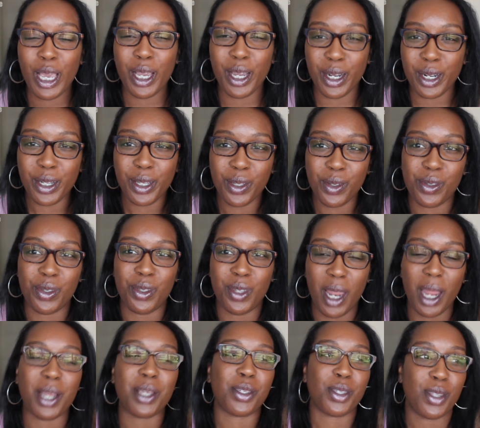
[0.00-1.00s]
Erika used to
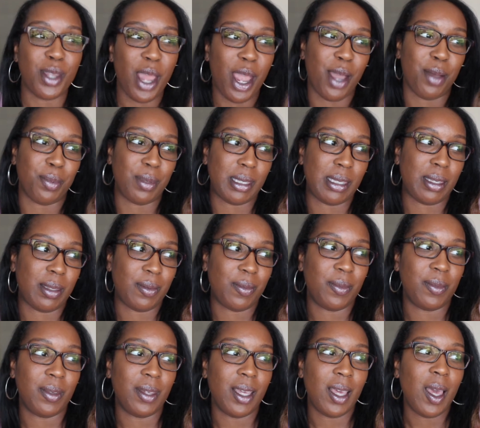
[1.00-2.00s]
take snaps.
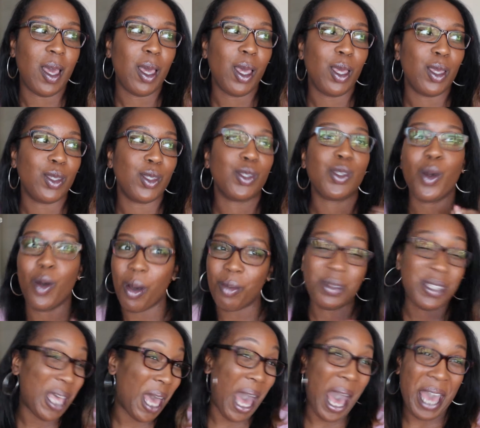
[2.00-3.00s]
So
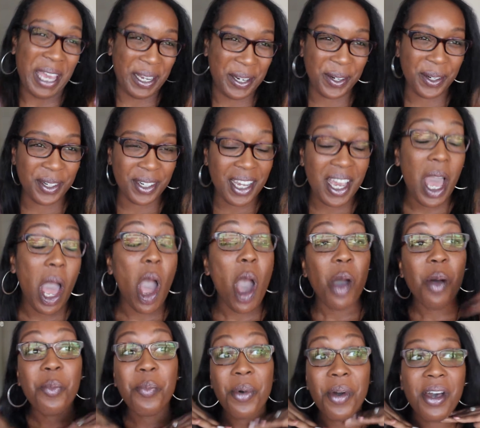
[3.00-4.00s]
I'm tired,
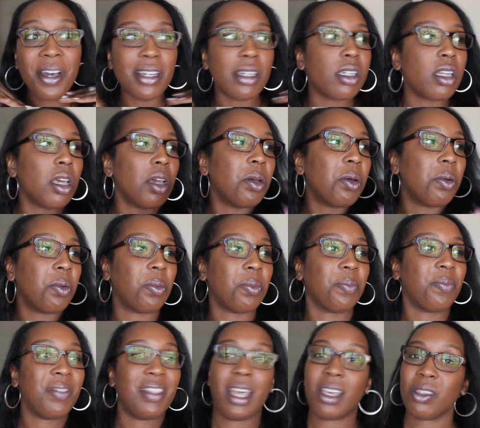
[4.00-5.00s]
but
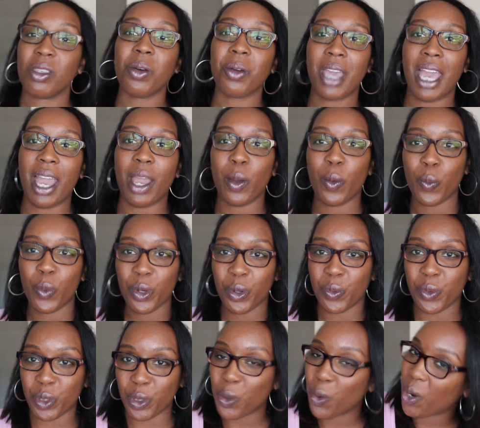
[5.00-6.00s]
that's okay.
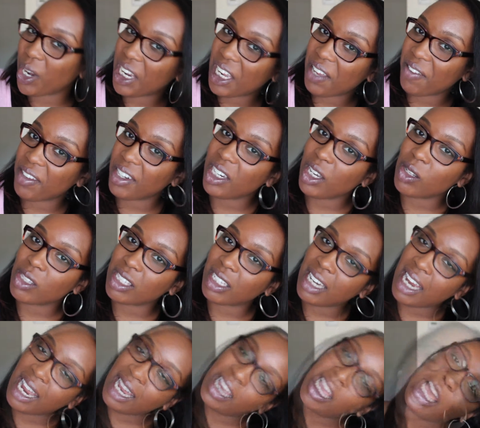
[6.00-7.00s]
We're recording a video
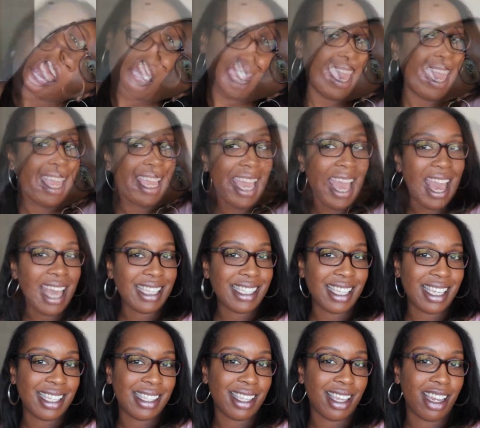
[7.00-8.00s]
today. Hey
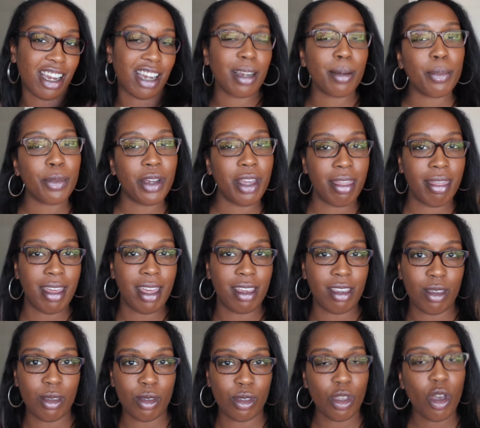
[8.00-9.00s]
guys, it's Erika Marie.
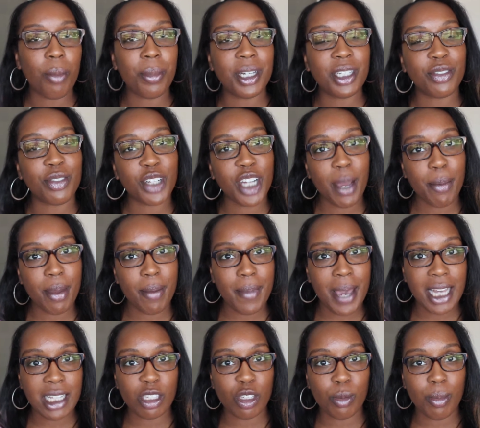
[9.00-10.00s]
Thank you so much for coming
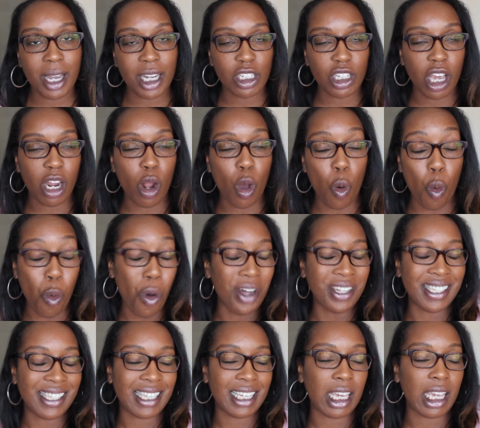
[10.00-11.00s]
back to my channel
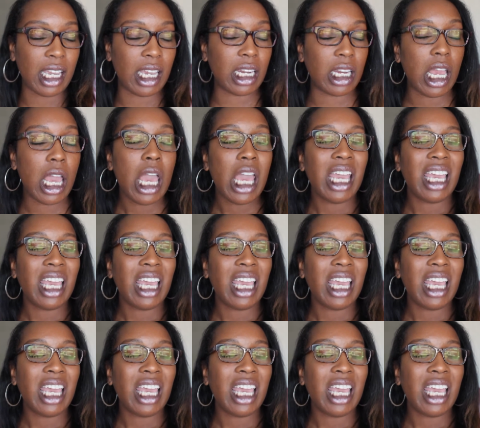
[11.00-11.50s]
once again.